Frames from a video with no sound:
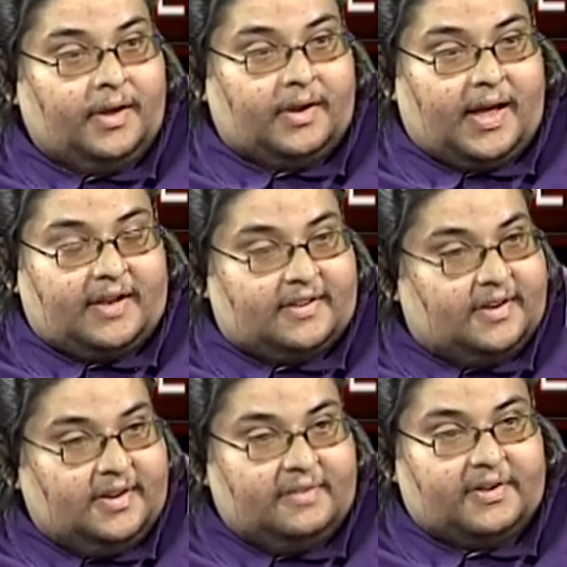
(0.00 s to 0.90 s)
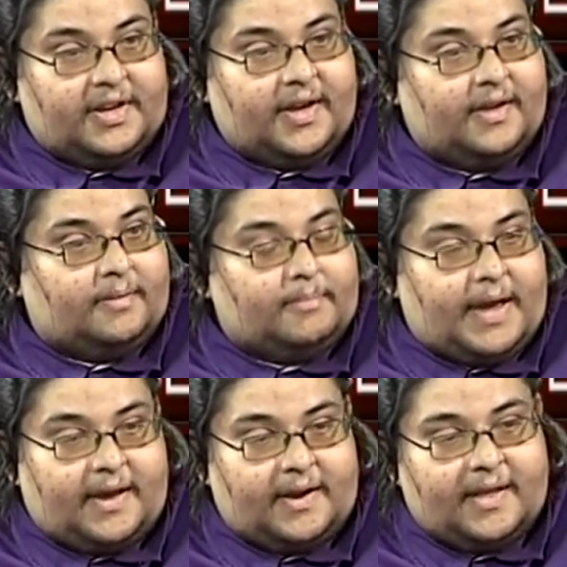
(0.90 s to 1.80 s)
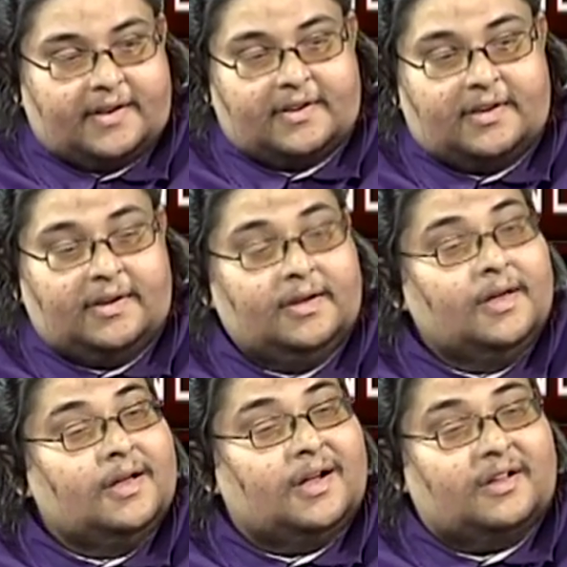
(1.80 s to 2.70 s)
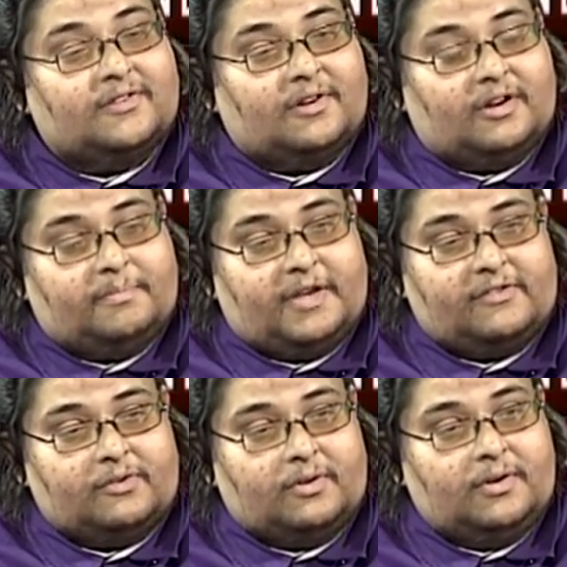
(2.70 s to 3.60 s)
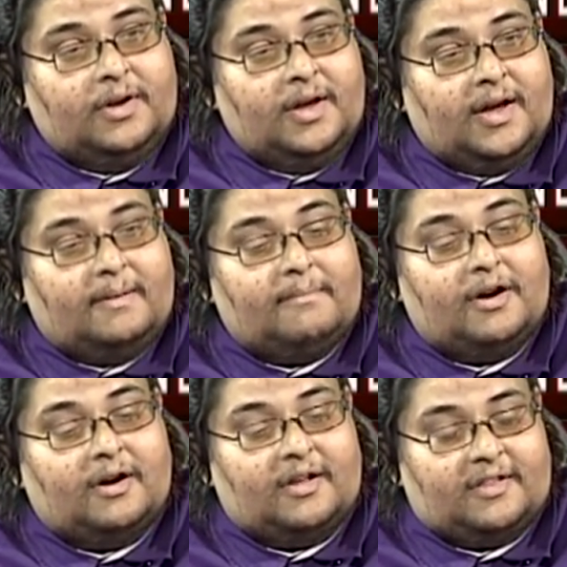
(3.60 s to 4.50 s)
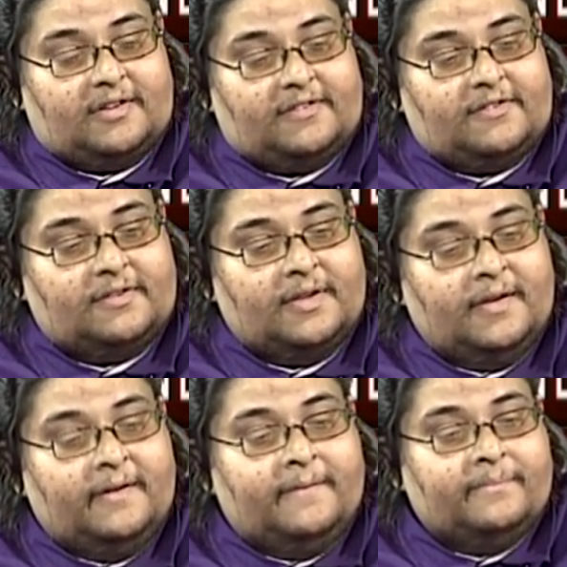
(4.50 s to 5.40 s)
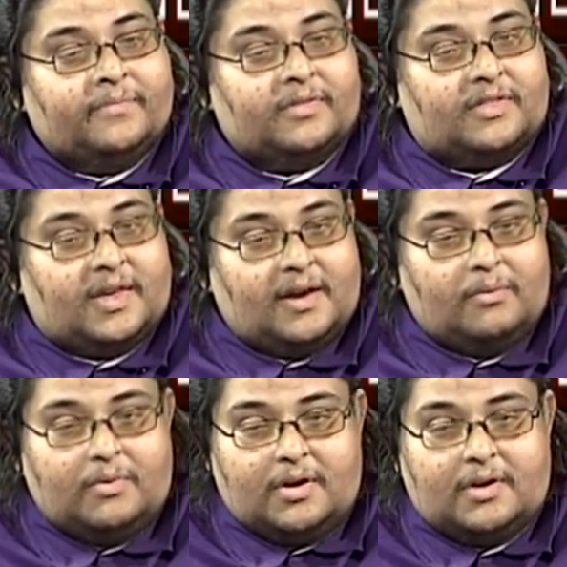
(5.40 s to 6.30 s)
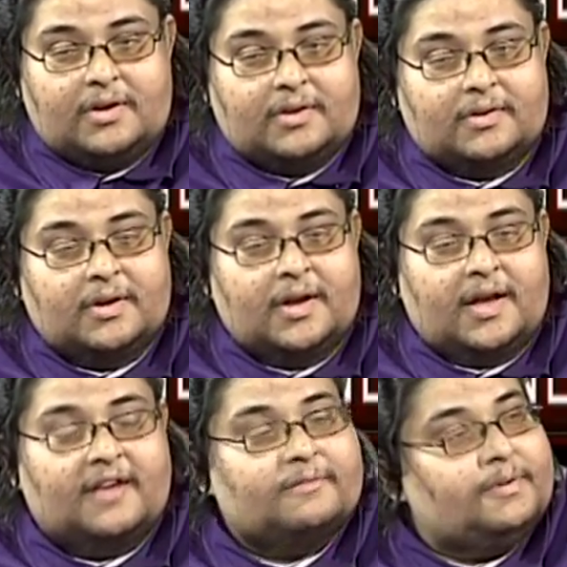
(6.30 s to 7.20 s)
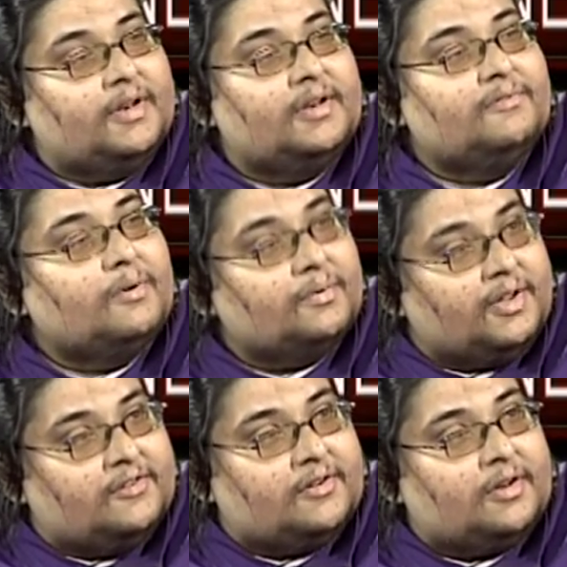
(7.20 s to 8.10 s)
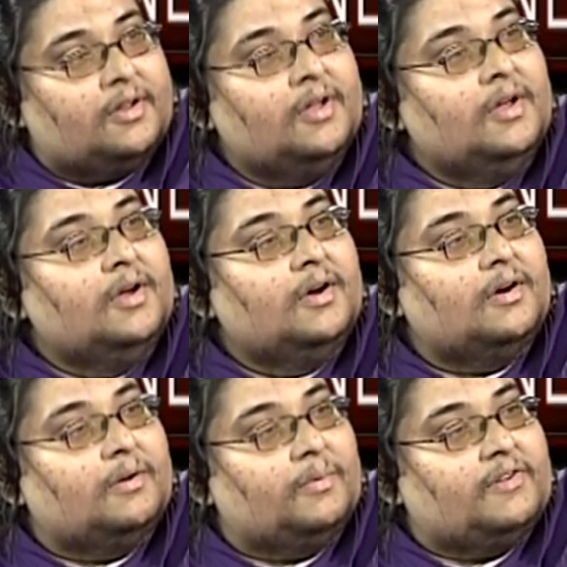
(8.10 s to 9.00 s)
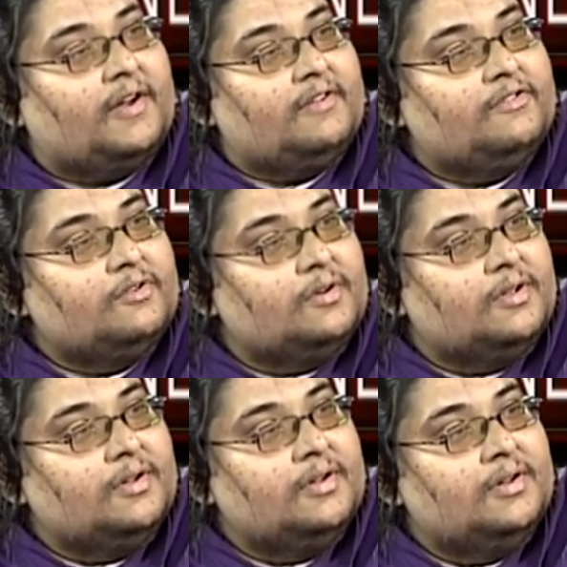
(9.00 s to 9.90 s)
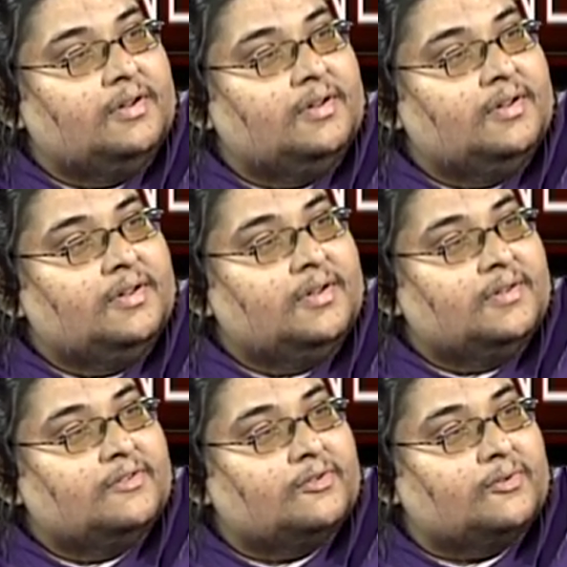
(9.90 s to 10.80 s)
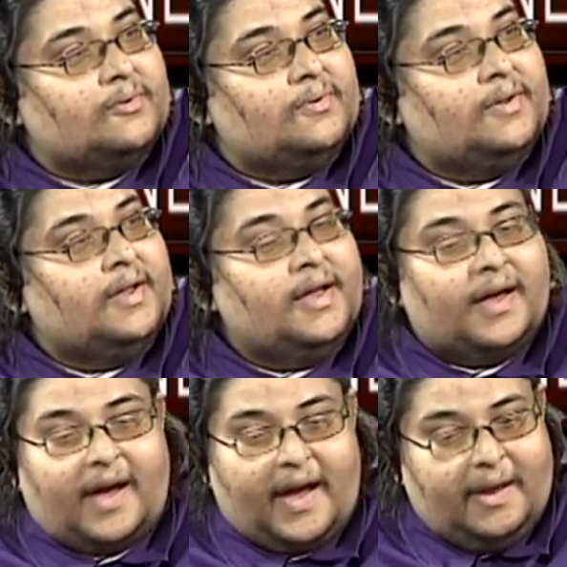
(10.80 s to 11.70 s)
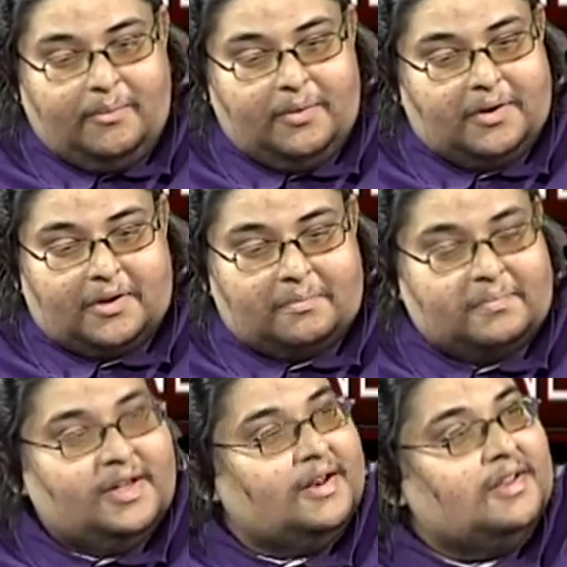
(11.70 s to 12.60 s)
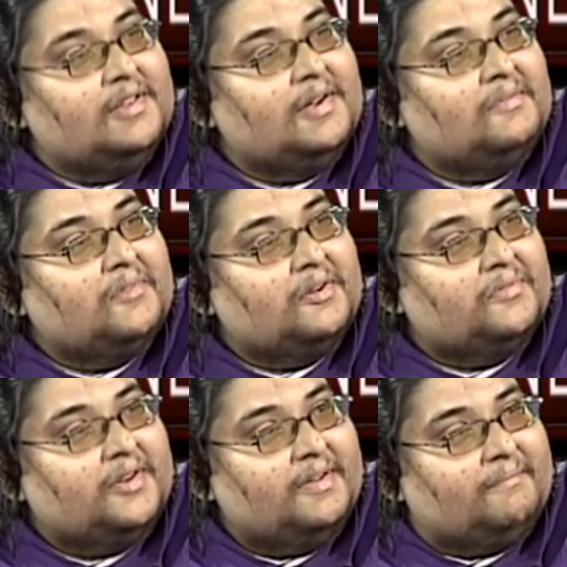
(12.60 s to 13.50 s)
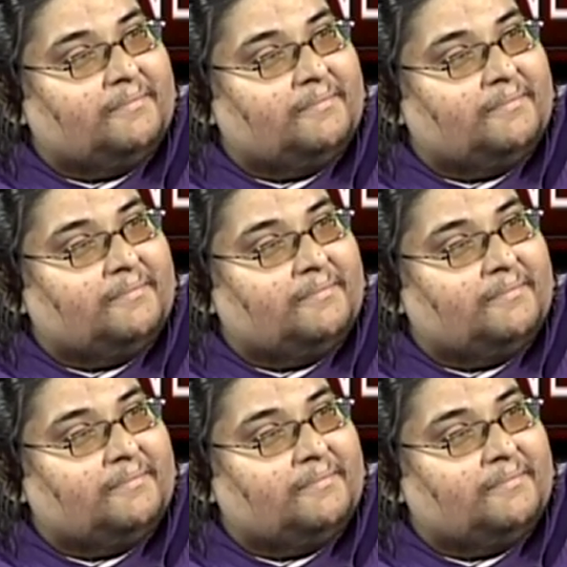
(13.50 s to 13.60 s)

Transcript: Anthony Devatile, Michael Anthony, and Gerard Besson, among others. Their work has been the foundation on which I stood. So I would not be anything if not for them.